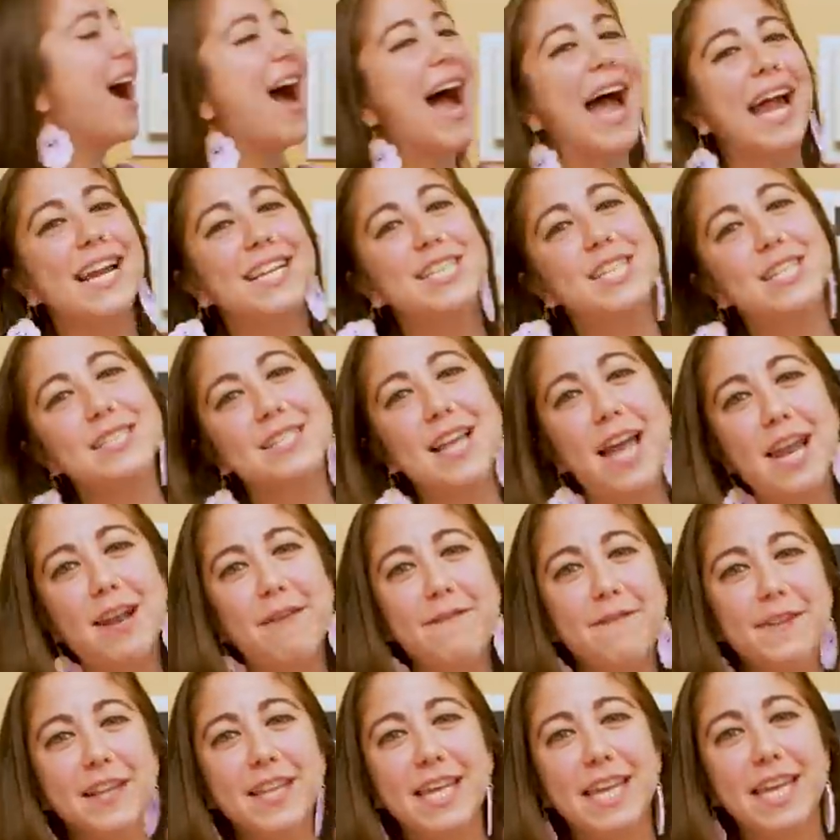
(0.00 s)
I just kind
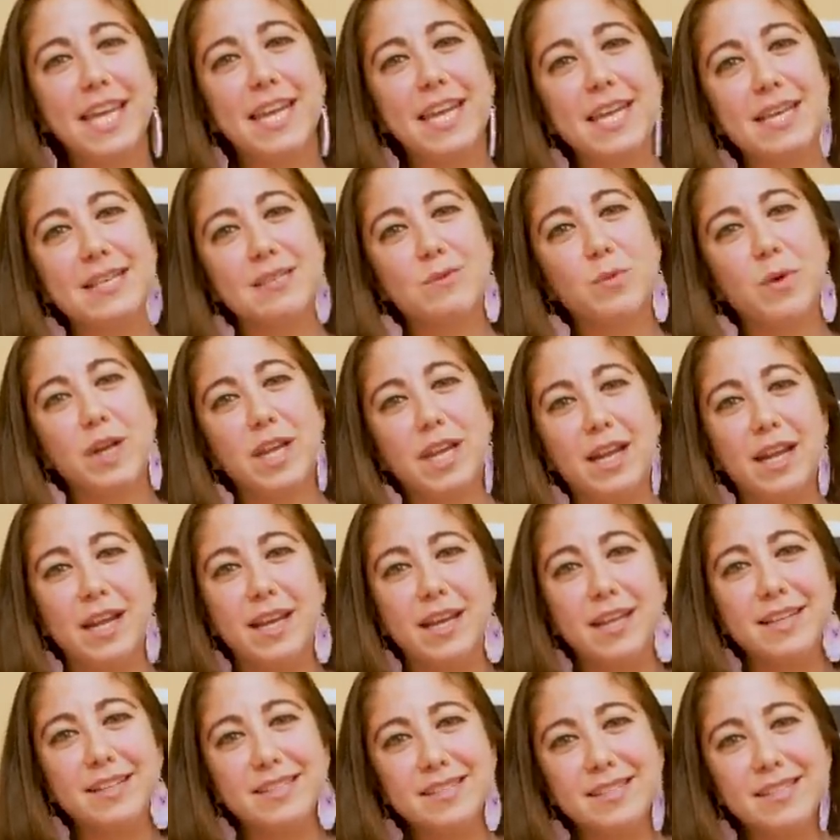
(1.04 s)
of feel like it is what it
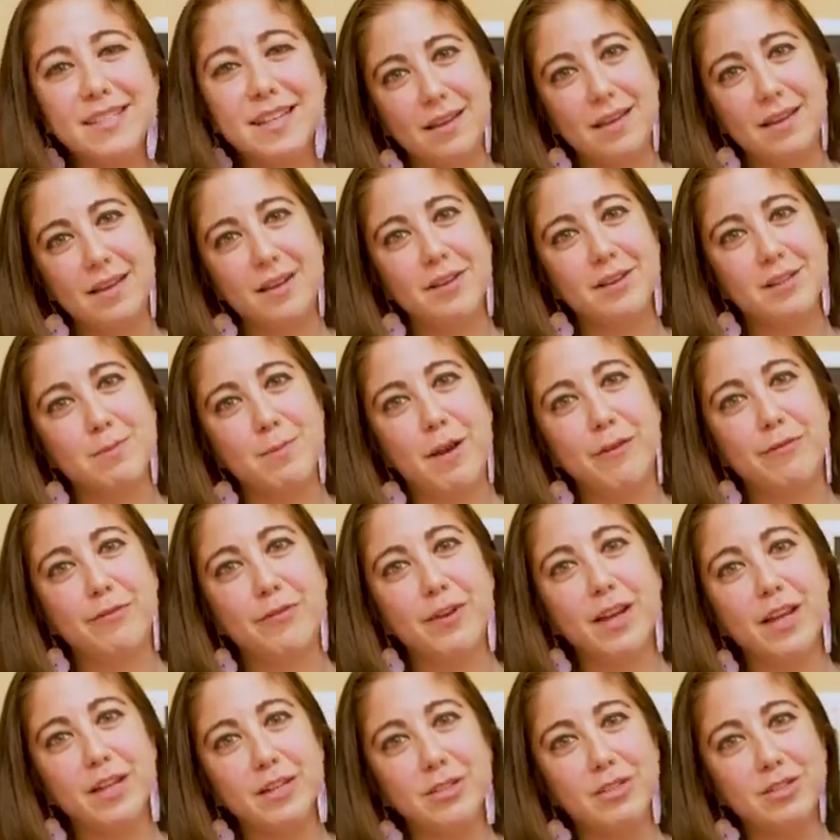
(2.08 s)
is. Here's my
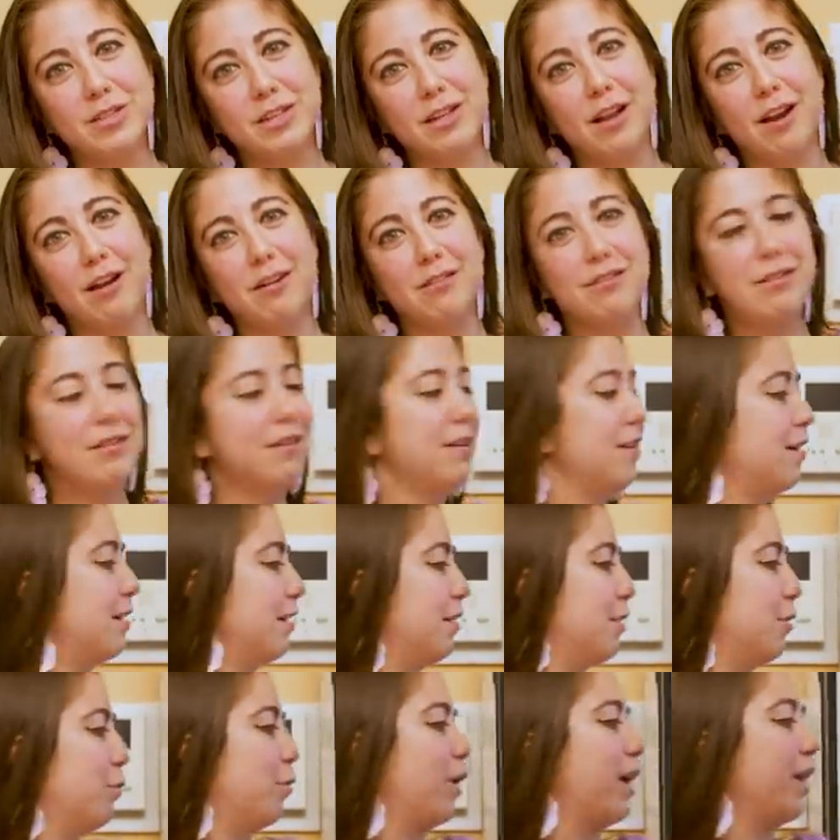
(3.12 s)
fridge, you know,
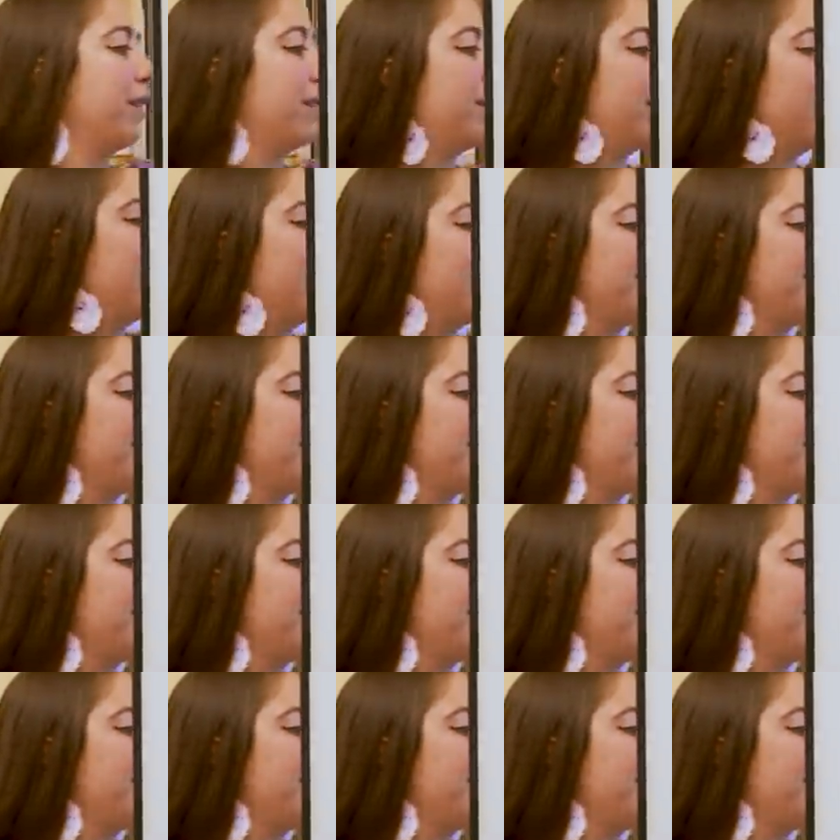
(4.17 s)
with